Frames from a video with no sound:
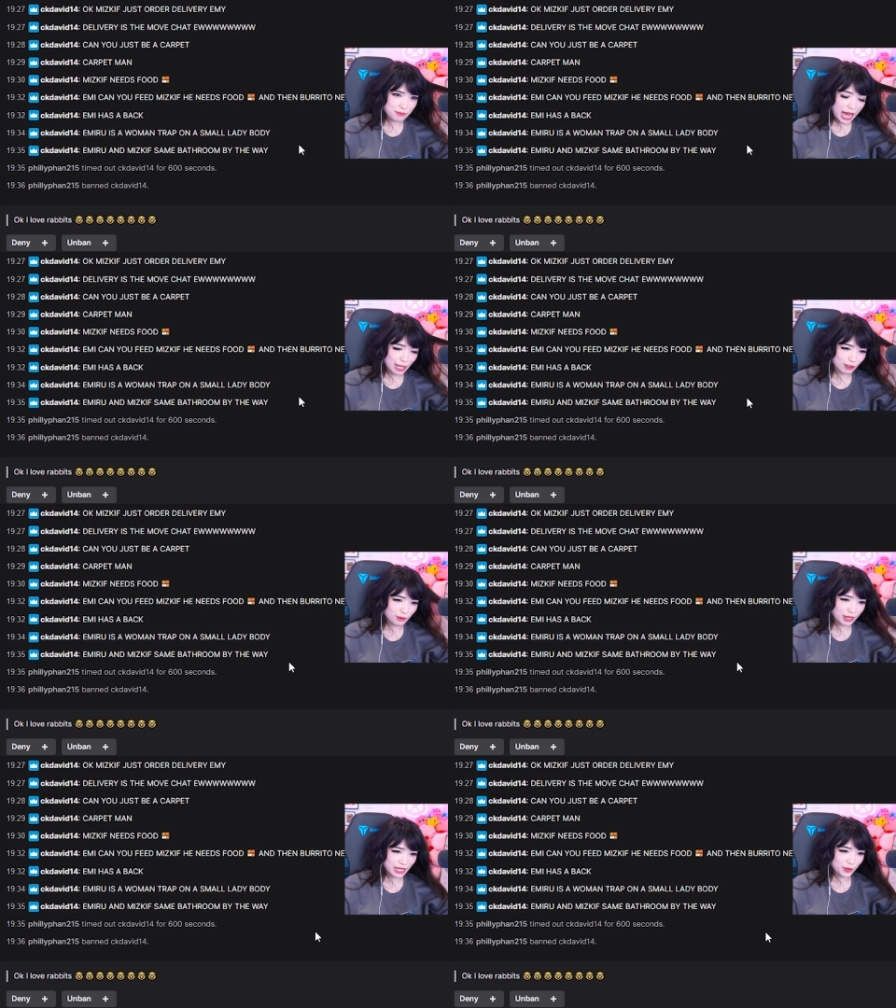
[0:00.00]

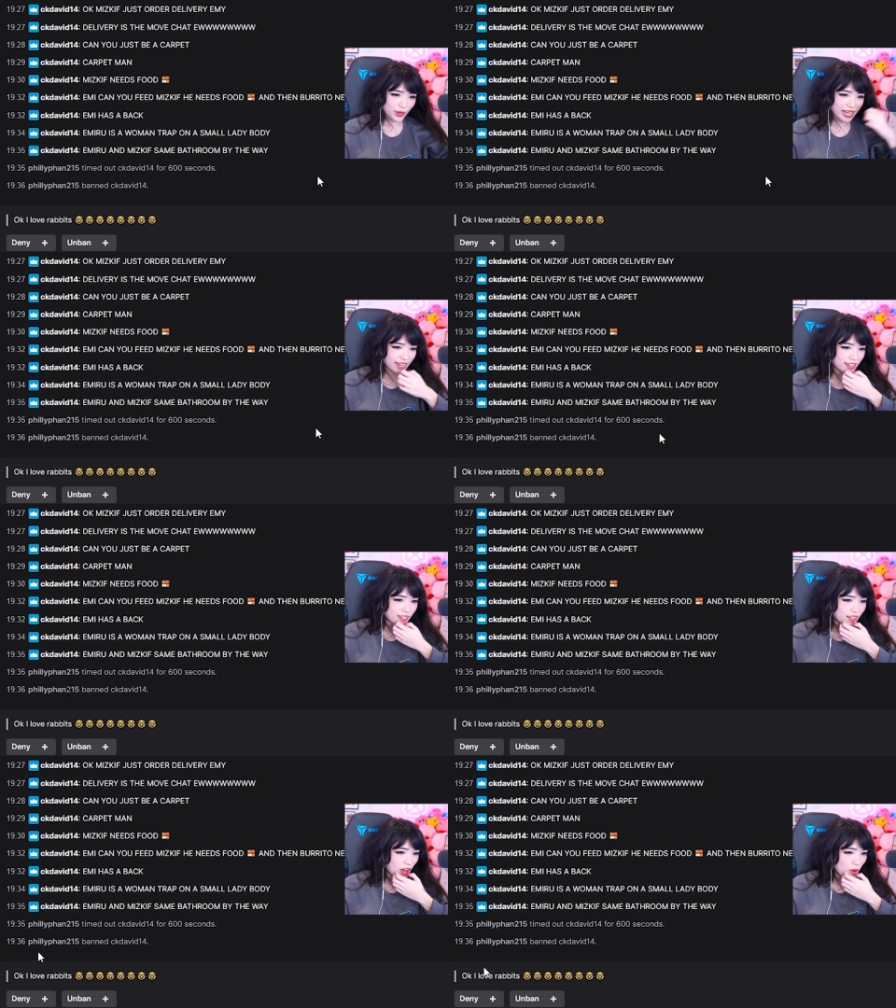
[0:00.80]
bathroom, by the way.
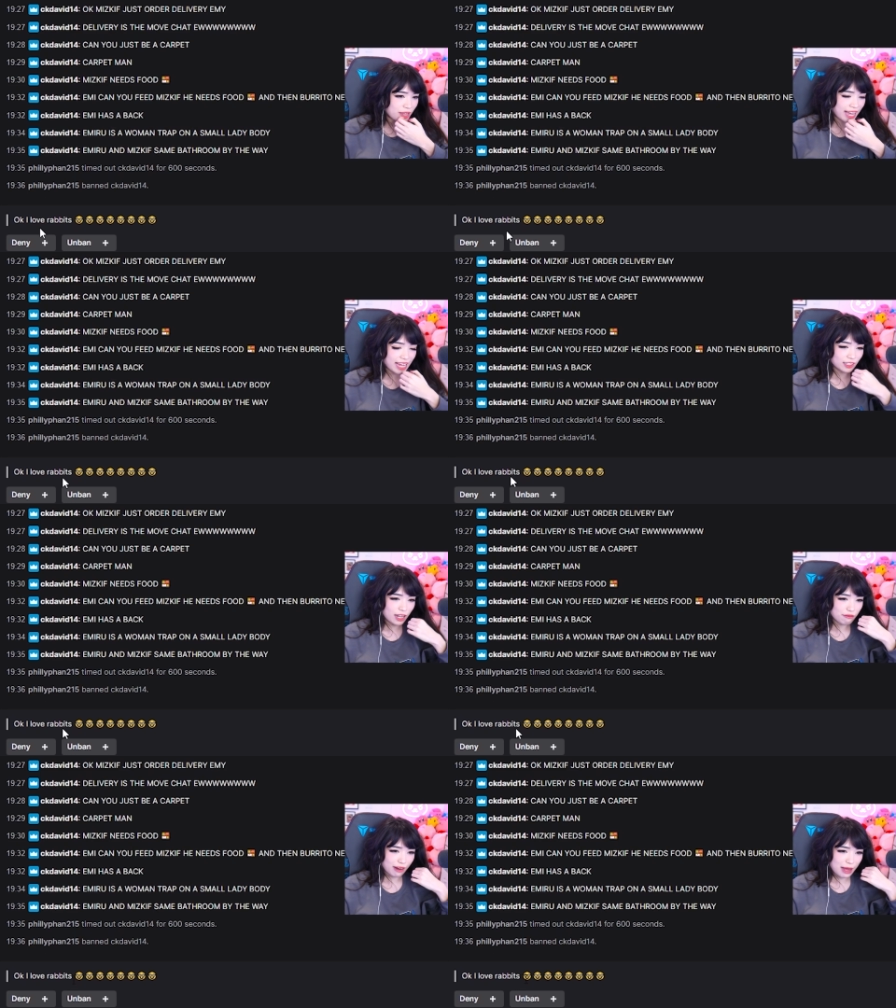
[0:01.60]
Okay, I
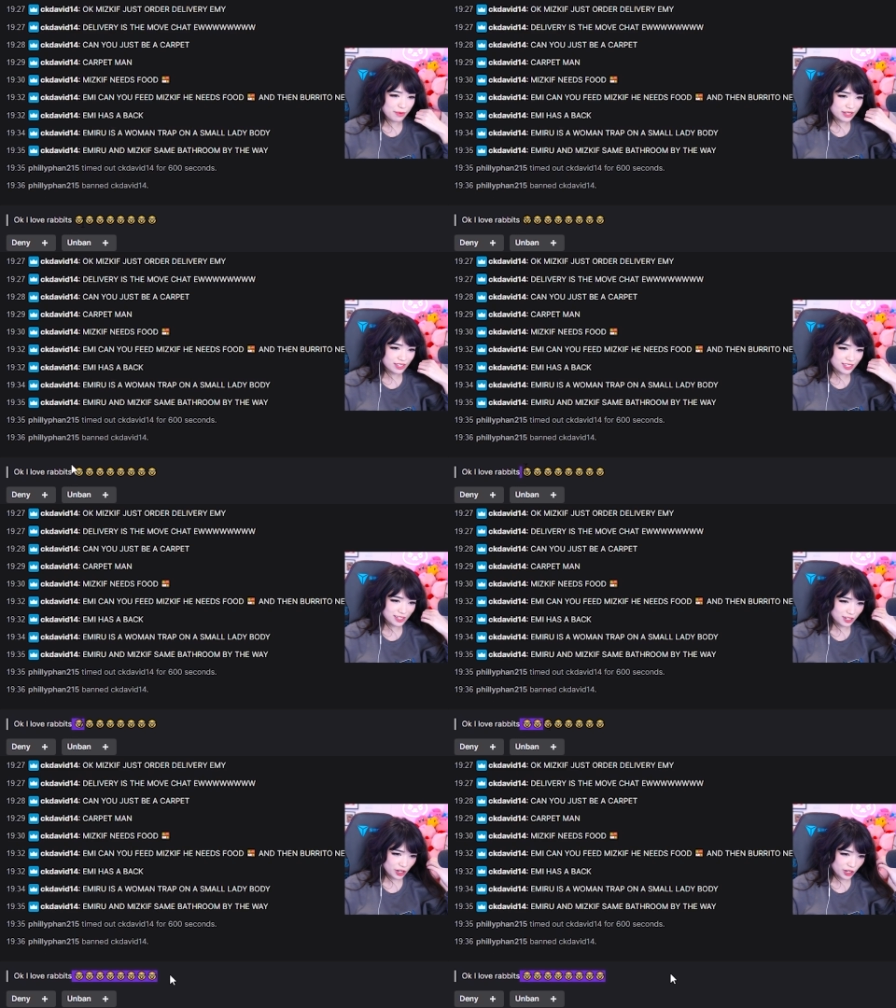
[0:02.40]
love
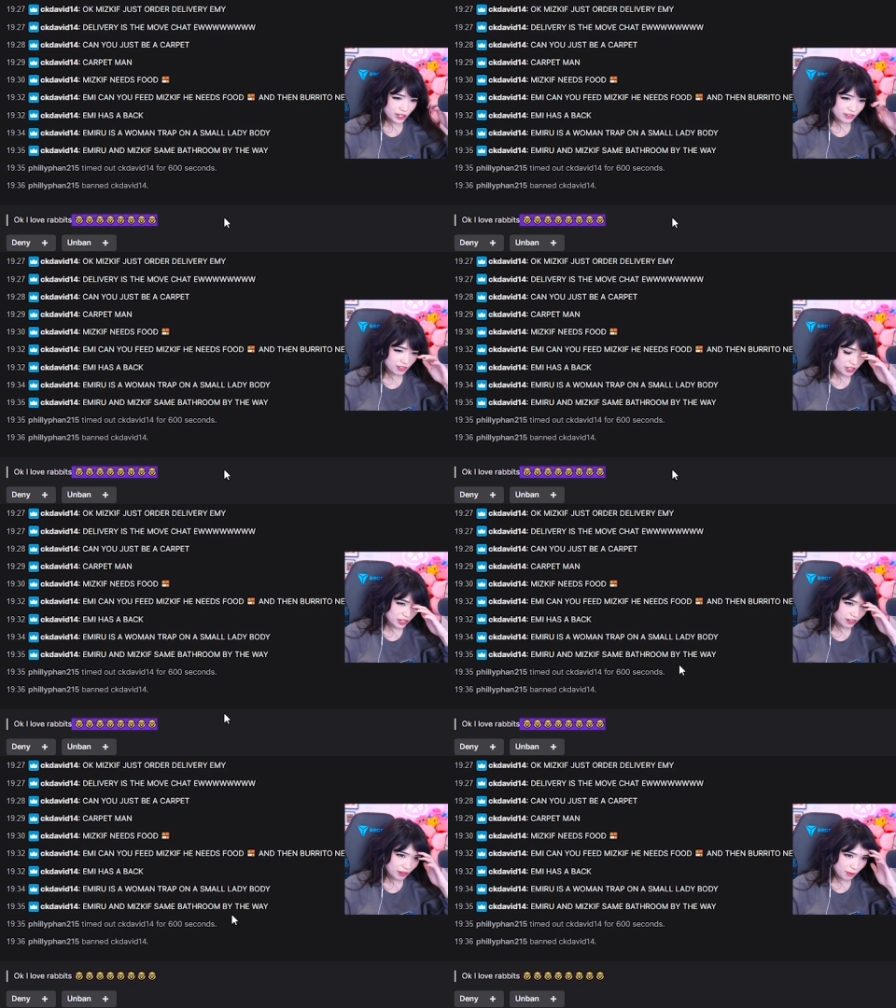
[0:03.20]
rabbits. Nerd,
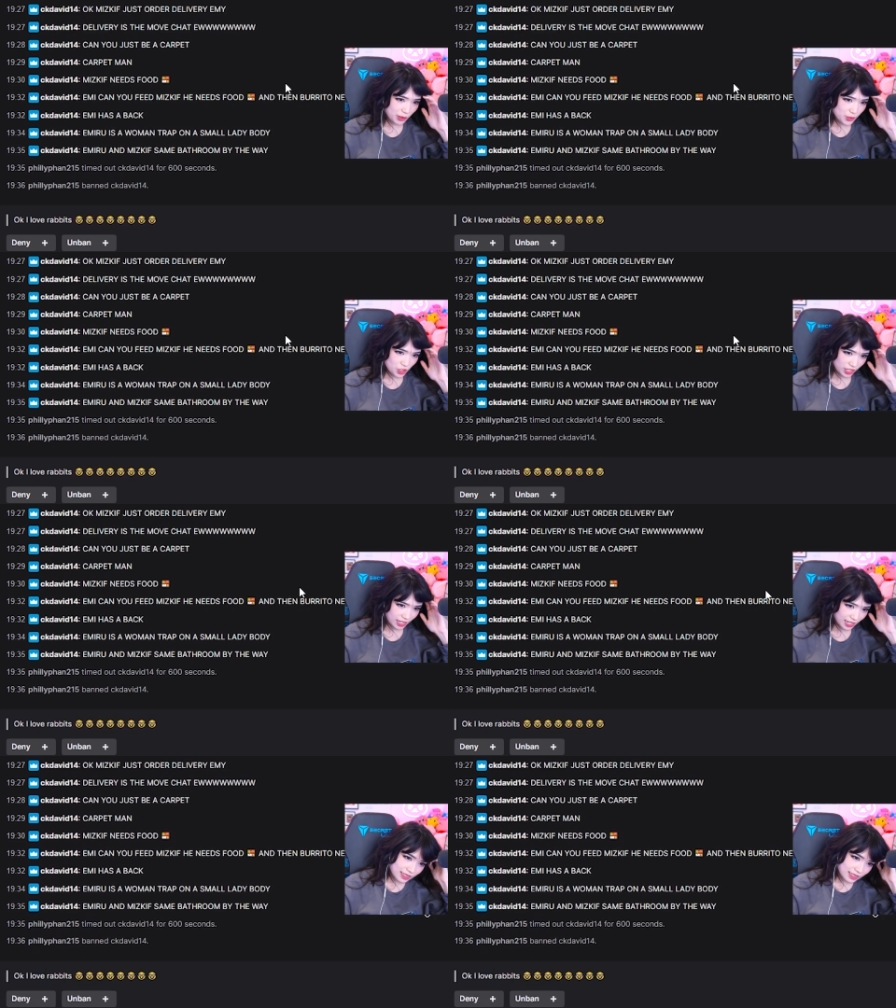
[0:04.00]
nerd emoji.